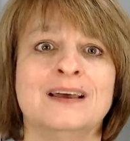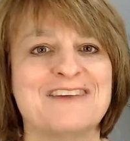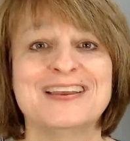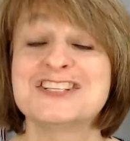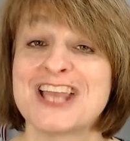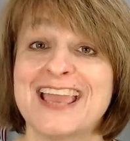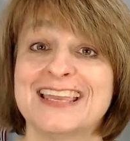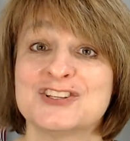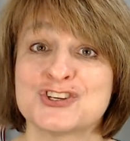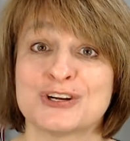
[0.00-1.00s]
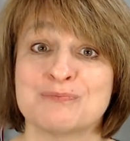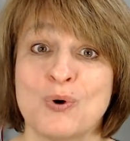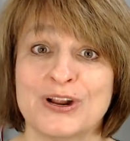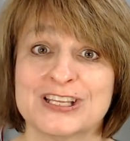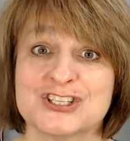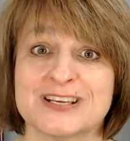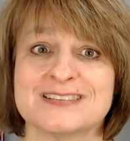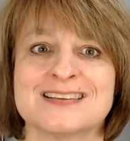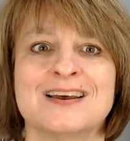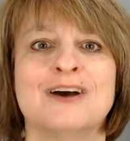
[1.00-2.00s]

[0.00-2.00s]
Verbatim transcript: FHA-insured mortgages